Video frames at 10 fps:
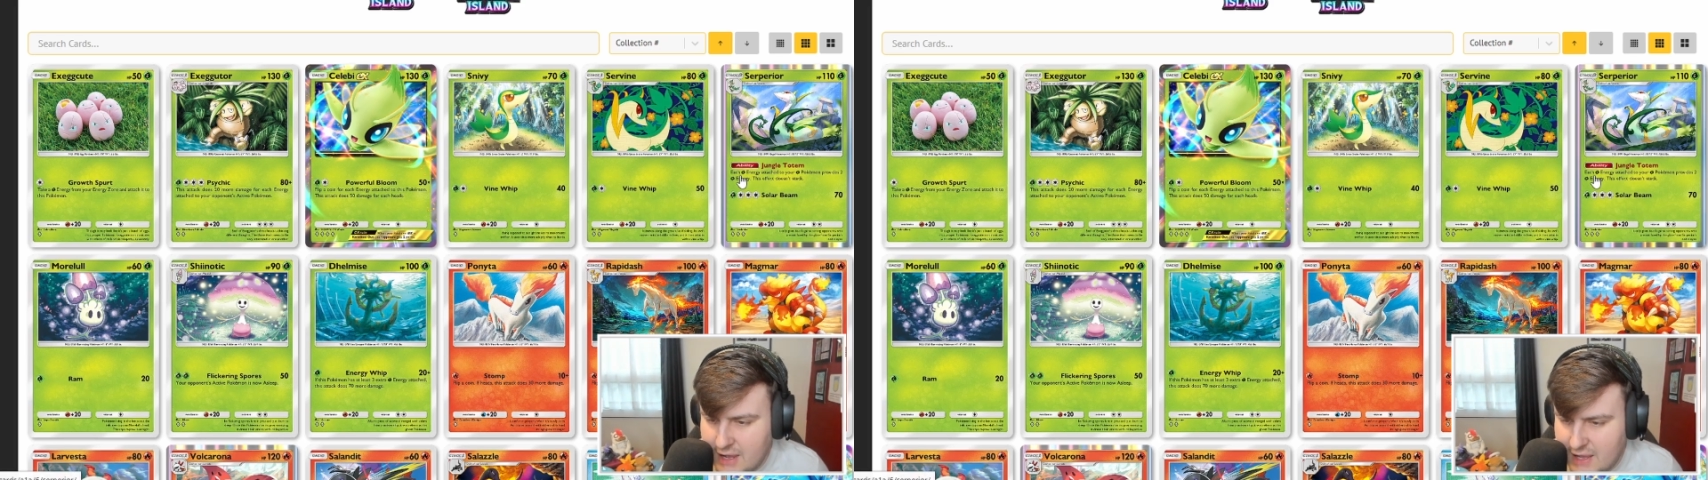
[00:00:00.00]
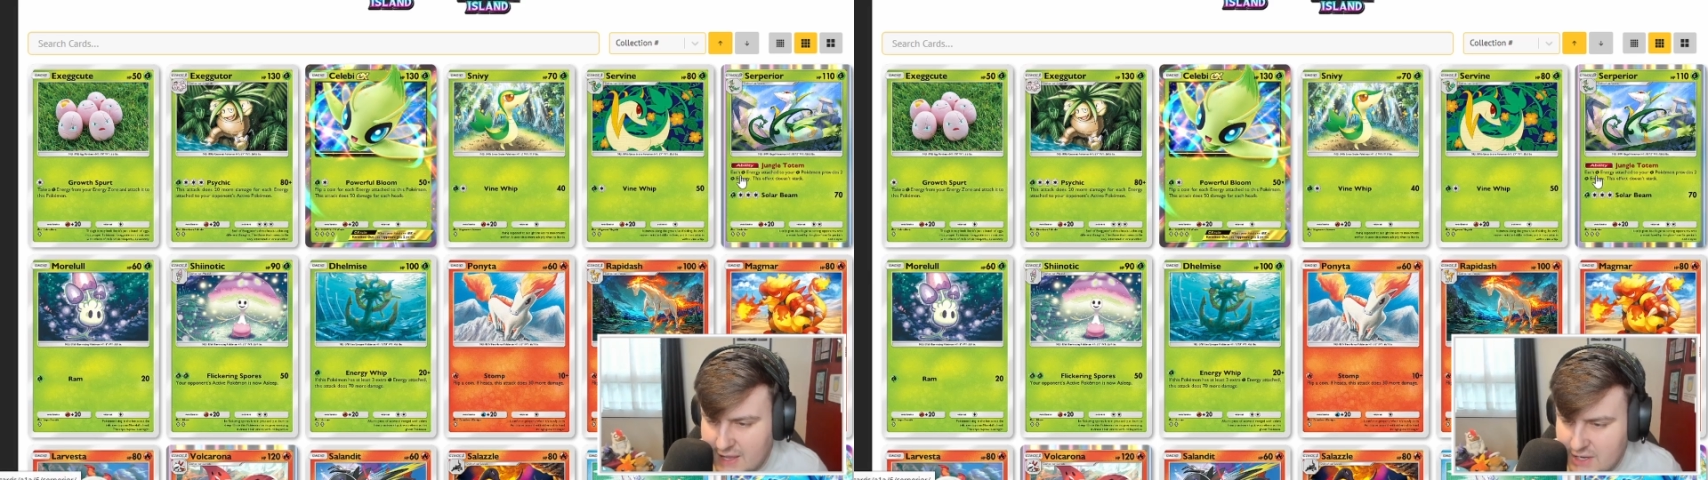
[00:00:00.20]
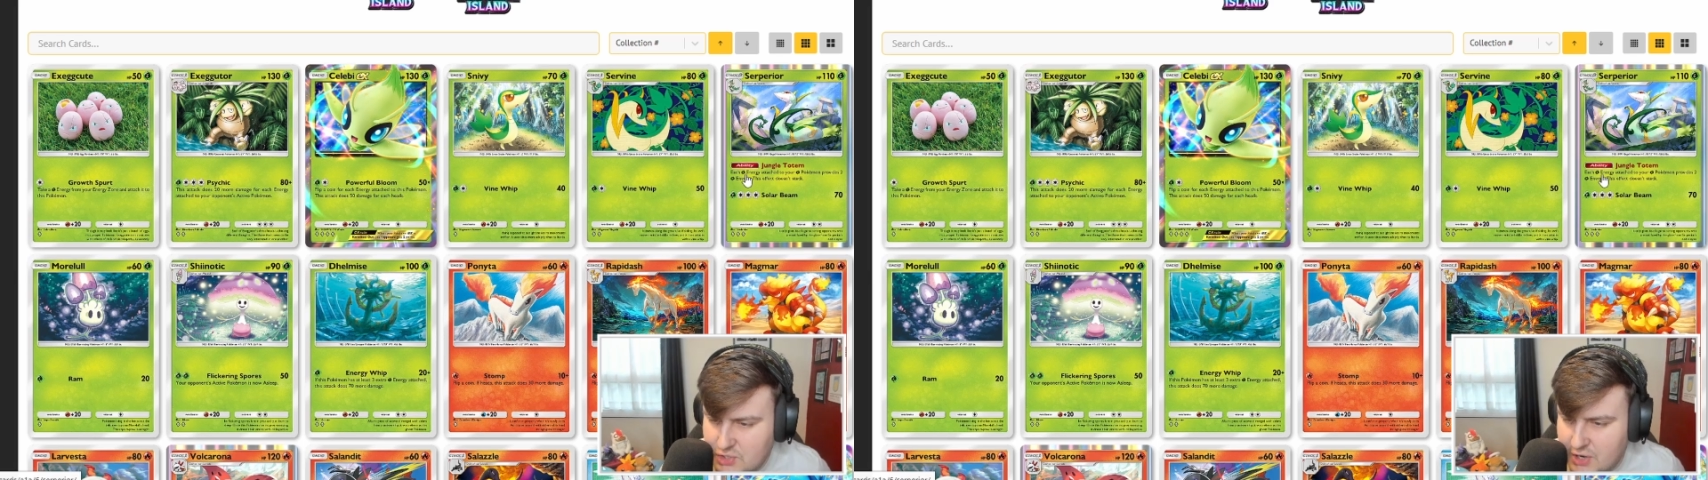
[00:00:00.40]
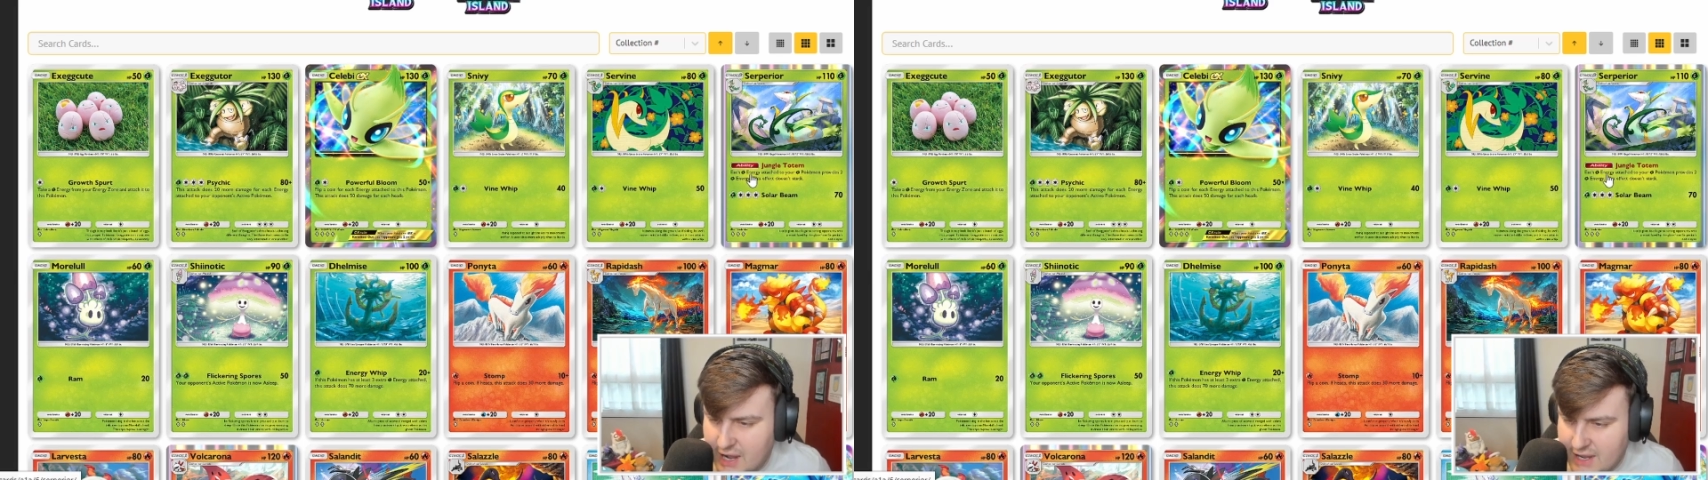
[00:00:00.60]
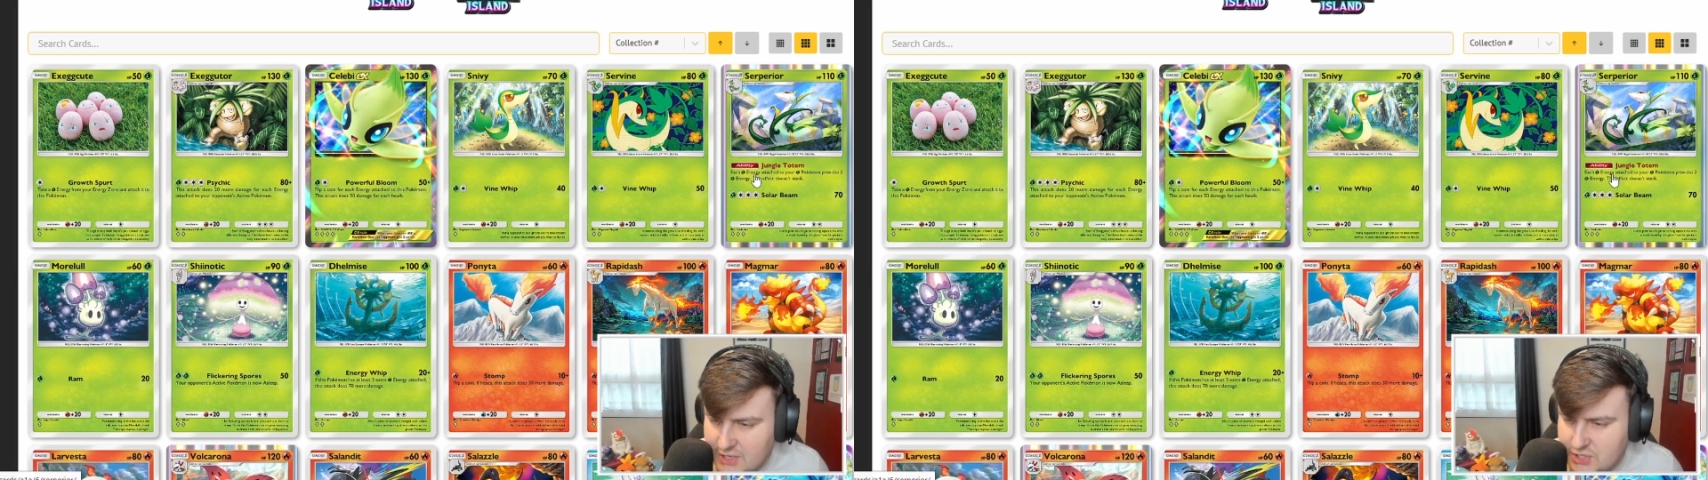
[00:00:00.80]
each
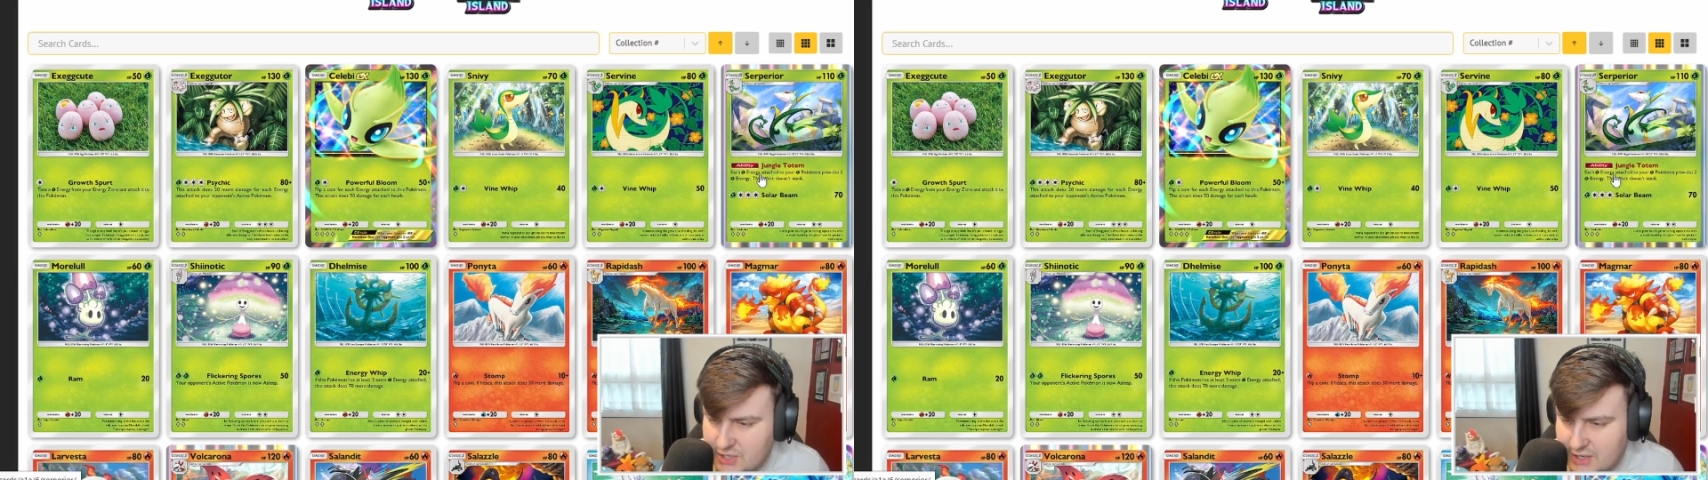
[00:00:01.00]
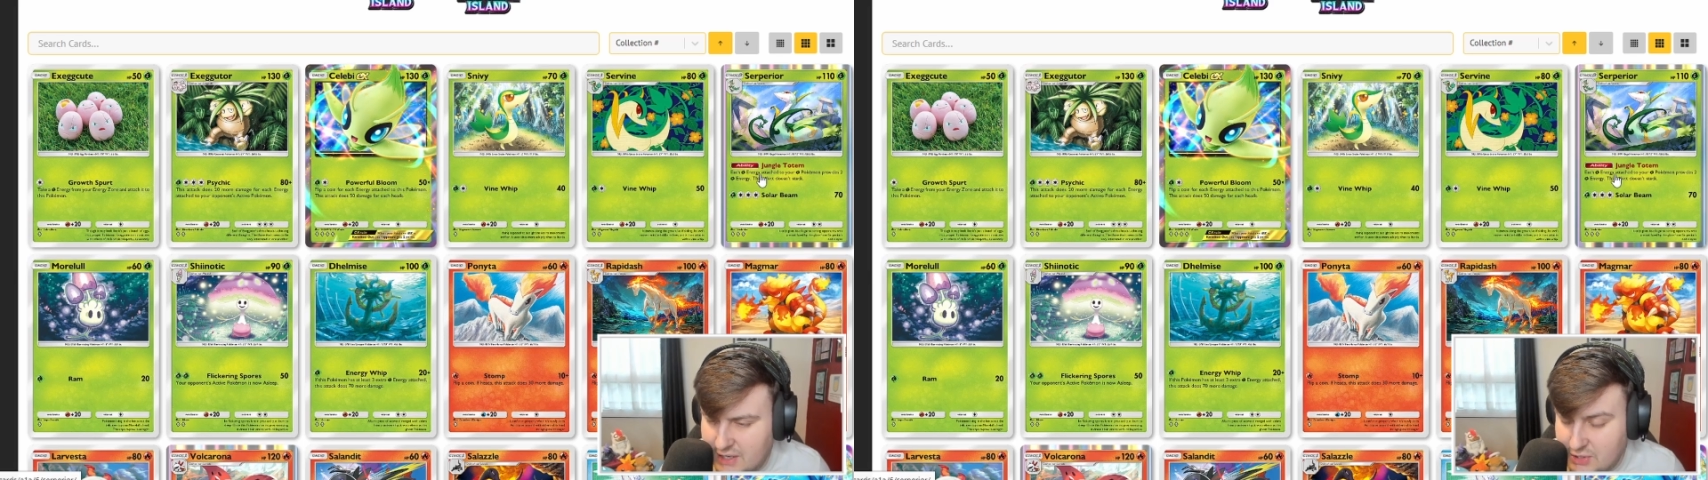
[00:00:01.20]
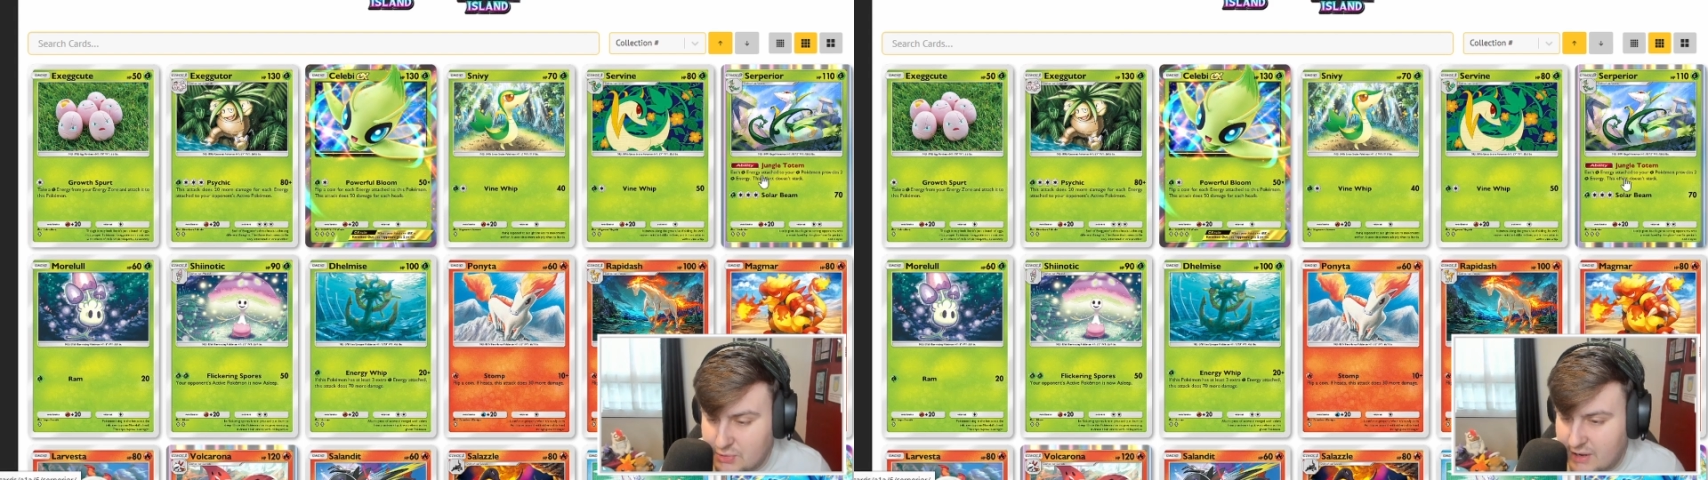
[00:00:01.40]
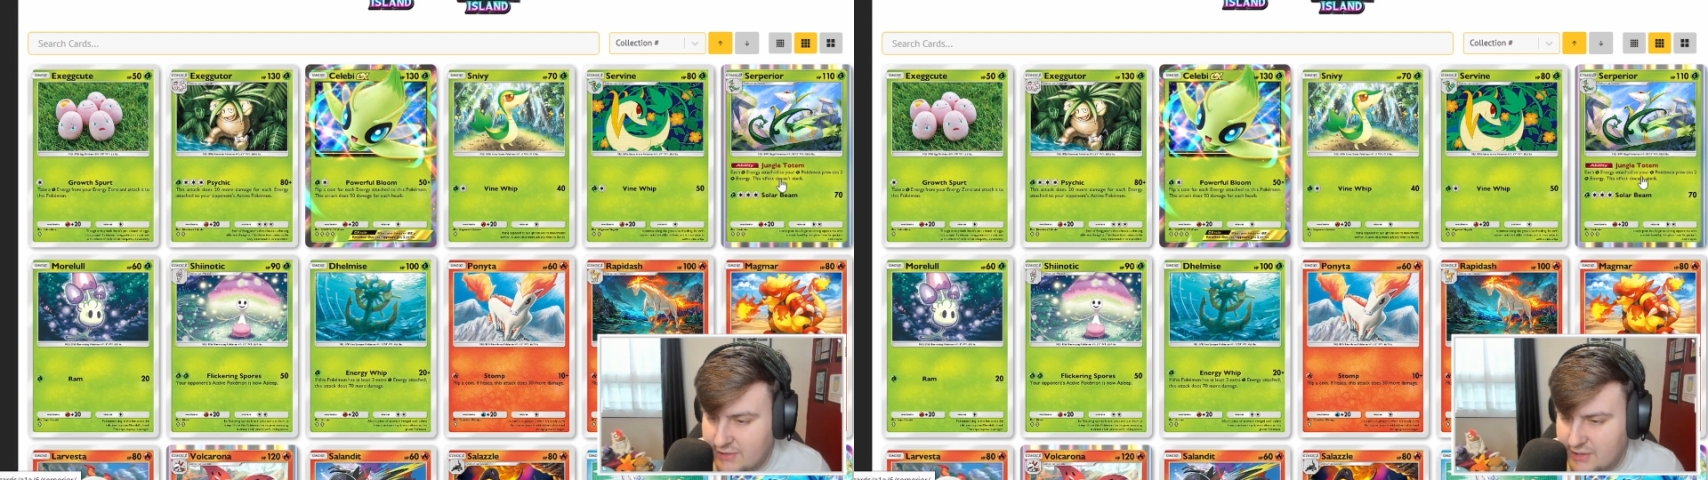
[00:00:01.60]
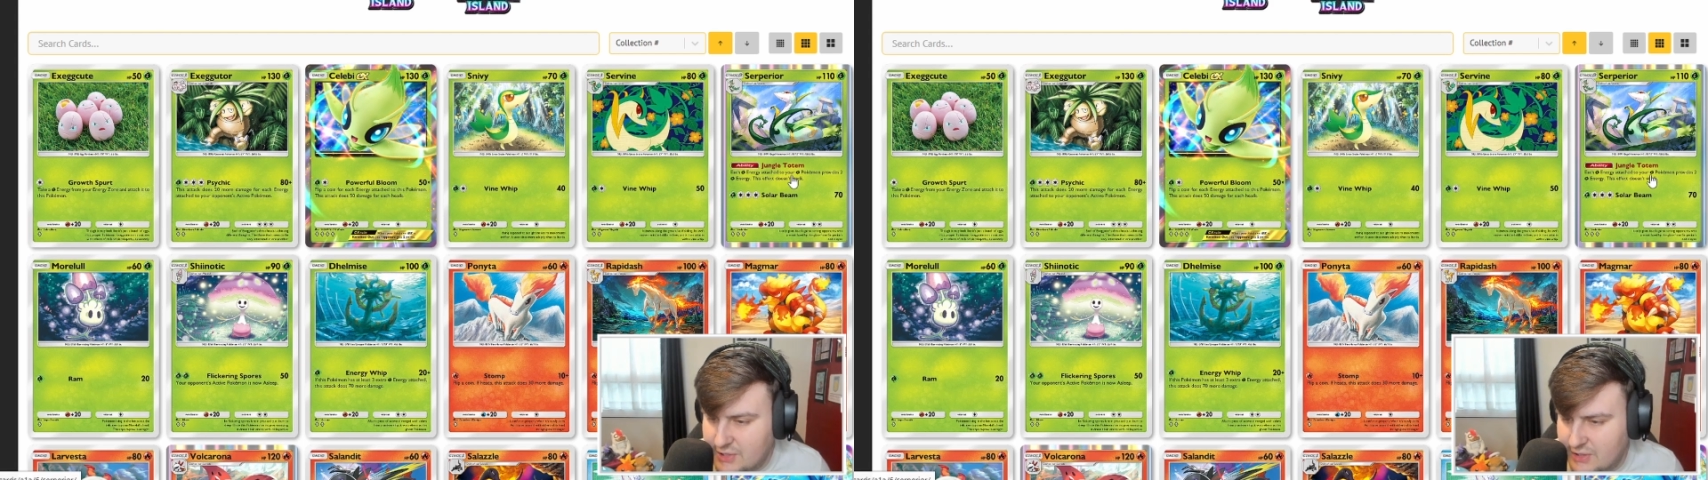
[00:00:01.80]
grass energy